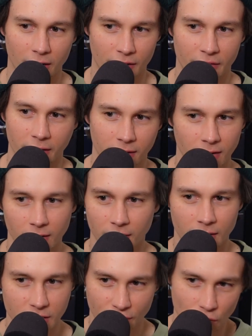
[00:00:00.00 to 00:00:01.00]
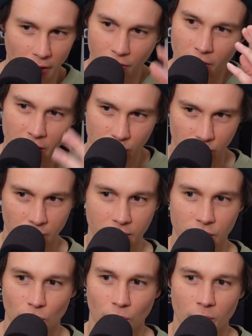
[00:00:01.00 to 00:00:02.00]
I think there's a few other guys which you
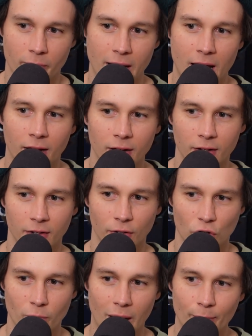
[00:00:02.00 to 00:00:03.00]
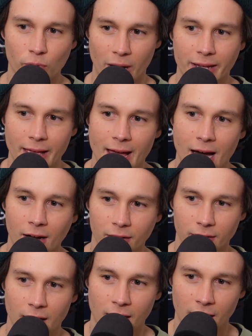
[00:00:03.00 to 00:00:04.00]
can talk about who might break
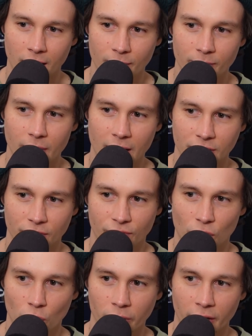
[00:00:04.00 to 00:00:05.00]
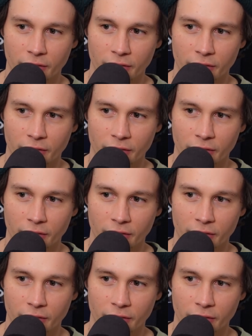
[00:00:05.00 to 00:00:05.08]
out um, yeah. as a forward.